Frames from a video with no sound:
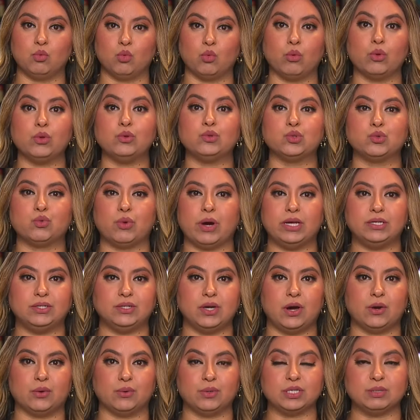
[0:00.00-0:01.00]
Farouk's
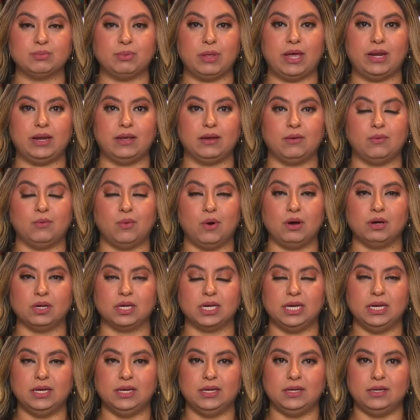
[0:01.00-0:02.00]
granddaughter is planning a walk
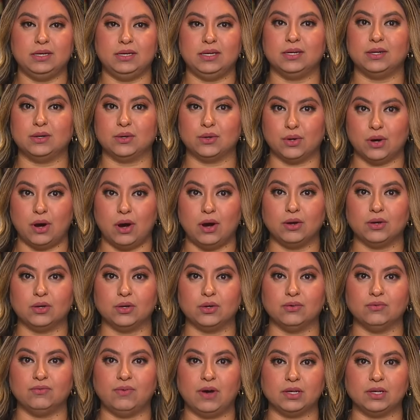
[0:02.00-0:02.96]
in her honor.